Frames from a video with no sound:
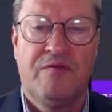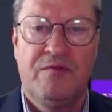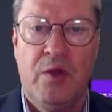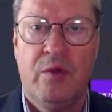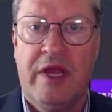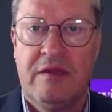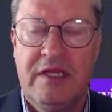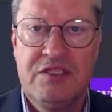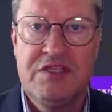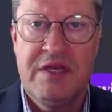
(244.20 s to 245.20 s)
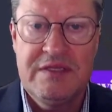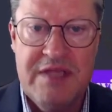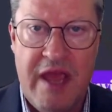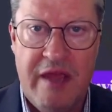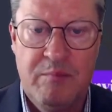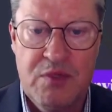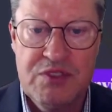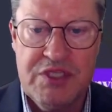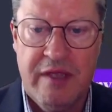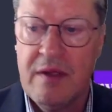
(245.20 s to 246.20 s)
float at least
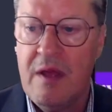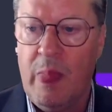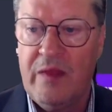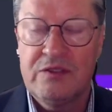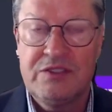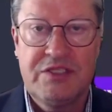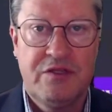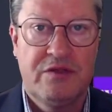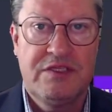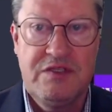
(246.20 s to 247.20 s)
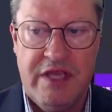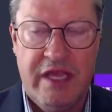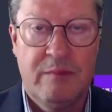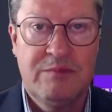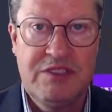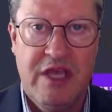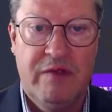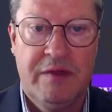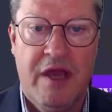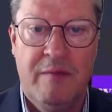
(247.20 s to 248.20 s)
10%. They're still the same
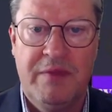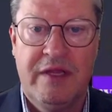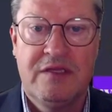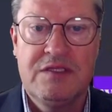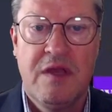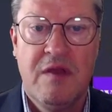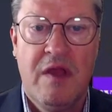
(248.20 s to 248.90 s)
7 companies.